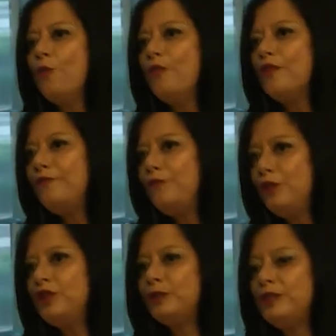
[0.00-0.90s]
the
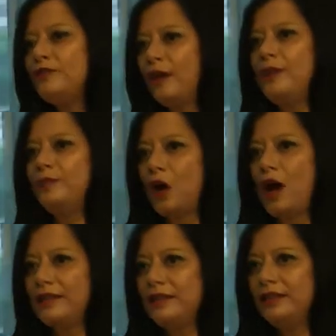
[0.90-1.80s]
future is very
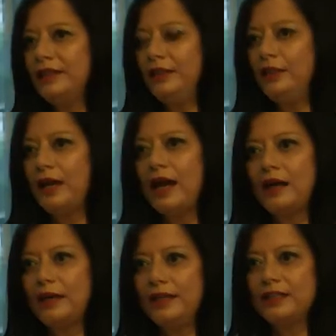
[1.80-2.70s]
bright in
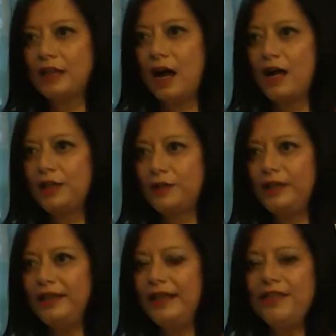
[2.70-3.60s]

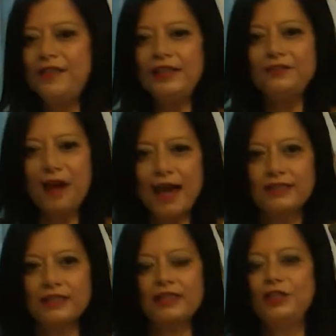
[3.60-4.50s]
psychiatry. The
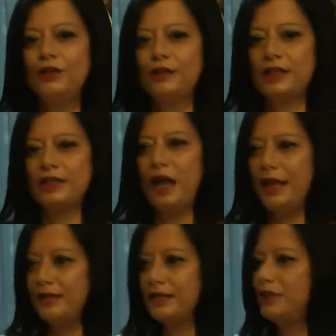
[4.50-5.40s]
advances in
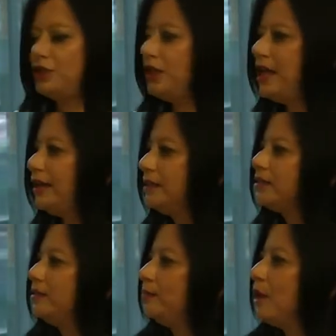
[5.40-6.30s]
neuroscience, in
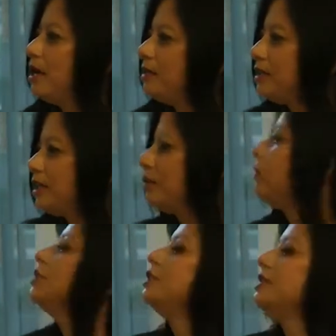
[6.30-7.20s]
genetics, in
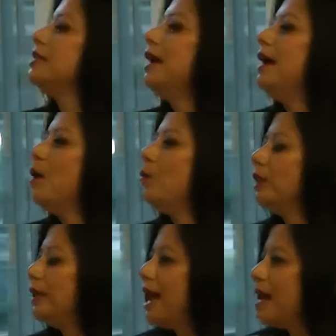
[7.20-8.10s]
biotechnologies
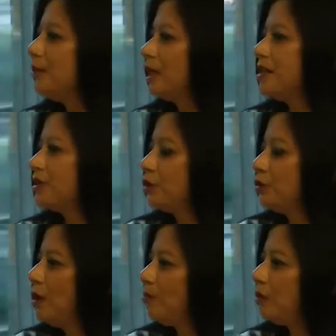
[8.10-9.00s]
will enable us
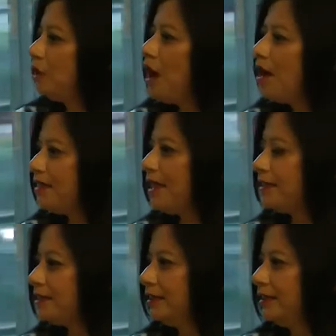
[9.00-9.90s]
to apply
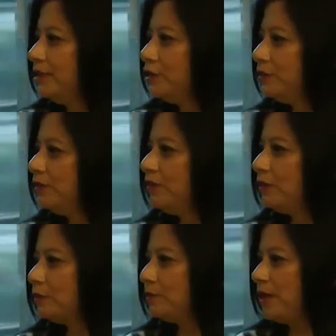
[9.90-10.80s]
that to the
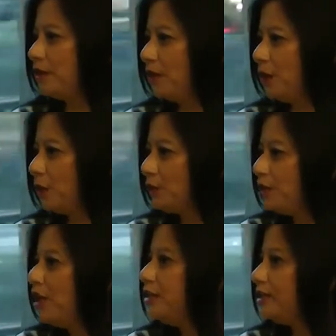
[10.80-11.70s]
field of mental health,
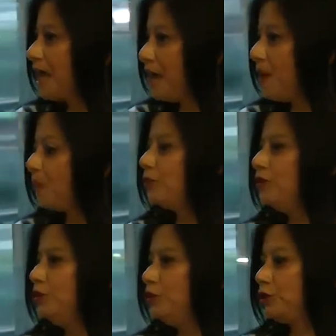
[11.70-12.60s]
to come up
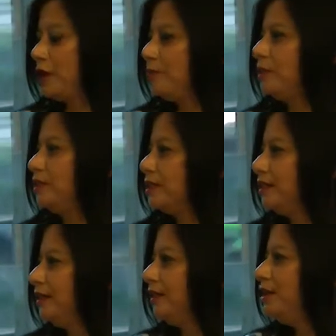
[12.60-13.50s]
with new
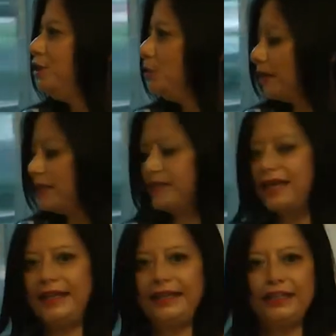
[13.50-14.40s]
treatments, new
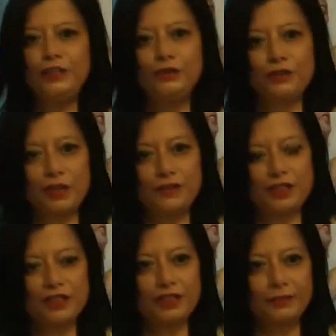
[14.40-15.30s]
understanding and new
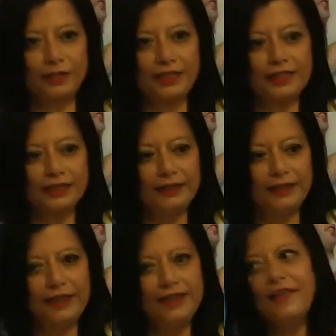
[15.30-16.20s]
service deliveries.
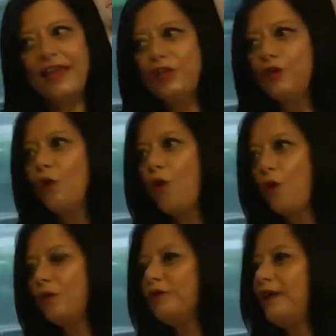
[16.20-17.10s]
Thank you
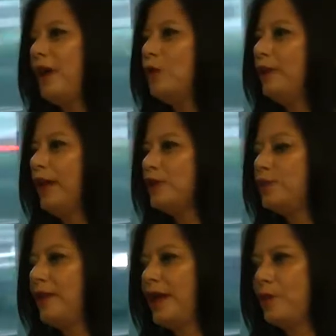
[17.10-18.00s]
all for helping
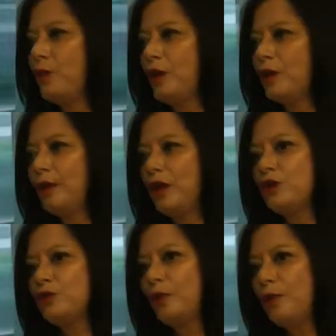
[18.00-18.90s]
us with our work
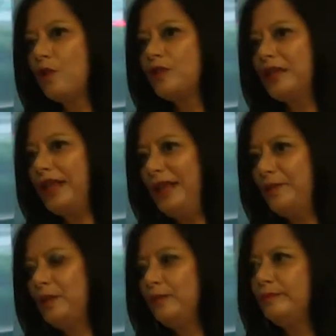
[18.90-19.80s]
because we want to
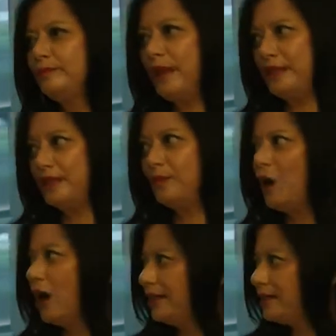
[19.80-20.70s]
keep mending
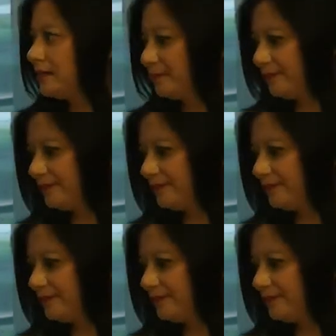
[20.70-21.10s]
minds.